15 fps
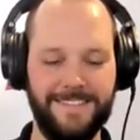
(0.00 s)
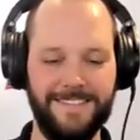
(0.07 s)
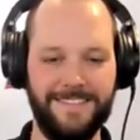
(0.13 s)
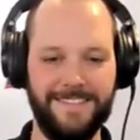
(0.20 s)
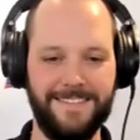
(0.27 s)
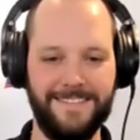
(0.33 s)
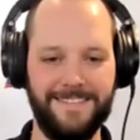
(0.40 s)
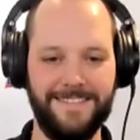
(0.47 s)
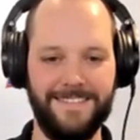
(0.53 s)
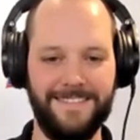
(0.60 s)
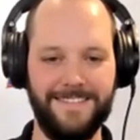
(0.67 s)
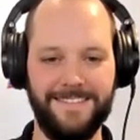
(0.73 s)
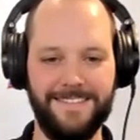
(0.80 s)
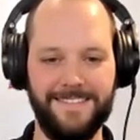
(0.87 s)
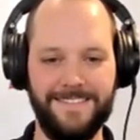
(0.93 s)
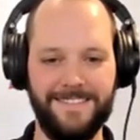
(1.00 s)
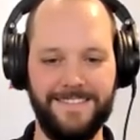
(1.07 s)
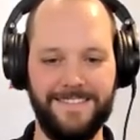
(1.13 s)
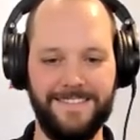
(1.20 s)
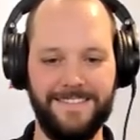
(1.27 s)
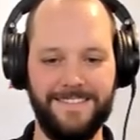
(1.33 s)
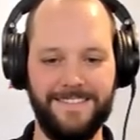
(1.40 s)

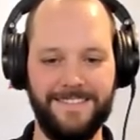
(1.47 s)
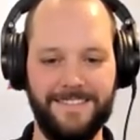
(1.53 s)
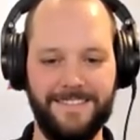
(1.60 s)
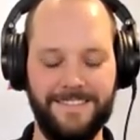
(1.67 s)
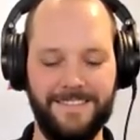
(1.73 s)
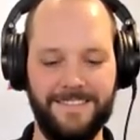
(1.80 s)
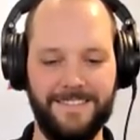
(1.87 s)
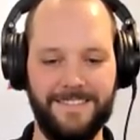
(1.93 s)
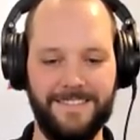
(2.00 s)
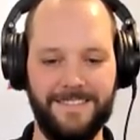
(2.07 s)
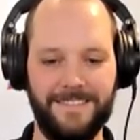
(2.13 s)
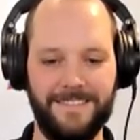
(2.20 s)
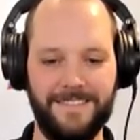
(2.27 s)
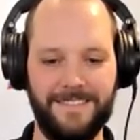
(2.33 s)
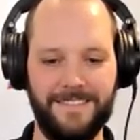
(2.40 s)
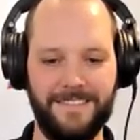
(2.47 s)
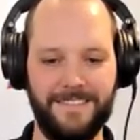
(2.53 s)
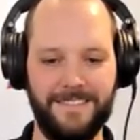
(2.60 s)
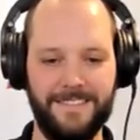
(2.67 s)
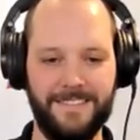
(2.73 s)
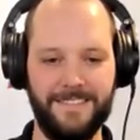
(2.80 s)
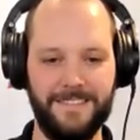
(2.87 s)

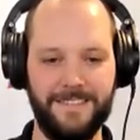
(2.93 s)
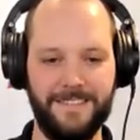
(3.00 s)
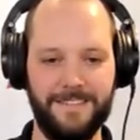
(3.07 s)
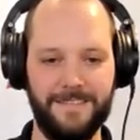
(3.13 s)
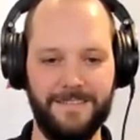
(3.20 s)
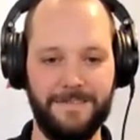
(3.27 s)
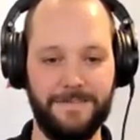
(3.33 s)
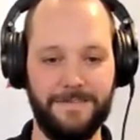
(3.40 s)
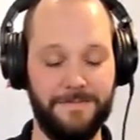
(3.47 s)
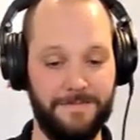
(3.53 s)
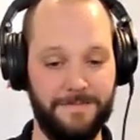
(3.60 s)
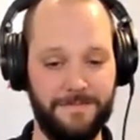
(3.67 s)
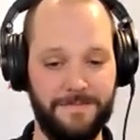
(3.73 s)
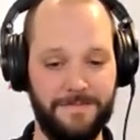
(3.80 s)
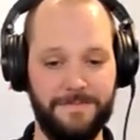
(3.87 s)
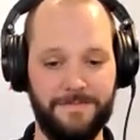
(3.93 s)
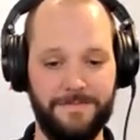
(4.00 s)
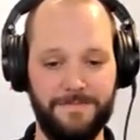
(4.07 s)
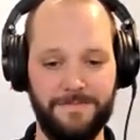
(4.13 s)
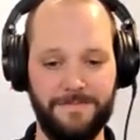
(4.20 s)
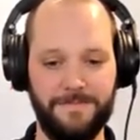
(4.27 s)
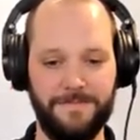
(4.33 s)

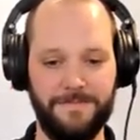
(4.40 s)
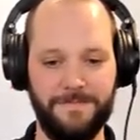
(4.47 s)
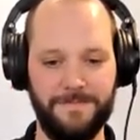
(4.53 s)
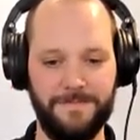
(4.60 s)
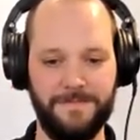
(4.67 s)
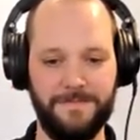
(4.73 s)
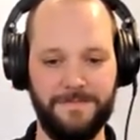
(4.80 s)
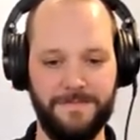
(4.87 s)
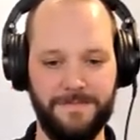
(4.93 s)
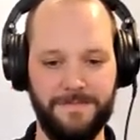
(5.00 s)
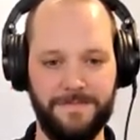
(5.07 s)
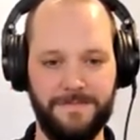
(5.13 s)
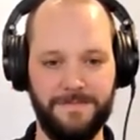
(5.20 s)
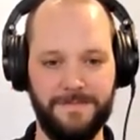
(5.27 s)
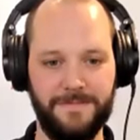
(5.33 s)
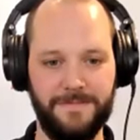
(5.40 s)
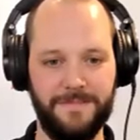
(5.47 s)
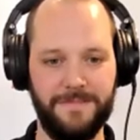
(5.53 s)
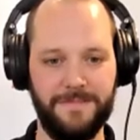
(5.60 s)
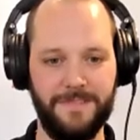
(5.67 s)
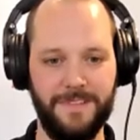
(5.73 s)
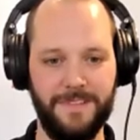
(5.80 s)

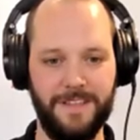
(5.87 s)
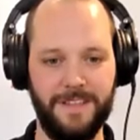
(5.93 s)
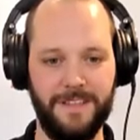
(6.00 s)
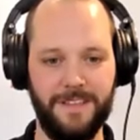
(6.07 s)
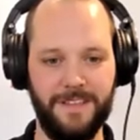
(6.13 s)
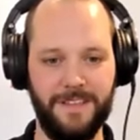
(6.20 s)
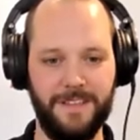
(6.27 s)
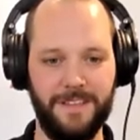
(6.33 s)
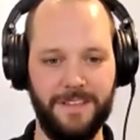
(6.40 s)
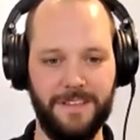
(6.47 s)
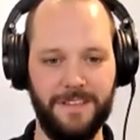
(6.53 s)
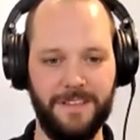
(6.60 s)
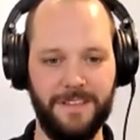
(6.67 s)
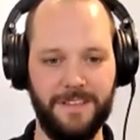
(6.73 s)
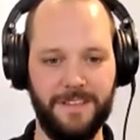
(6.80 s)
The person shown says nothing.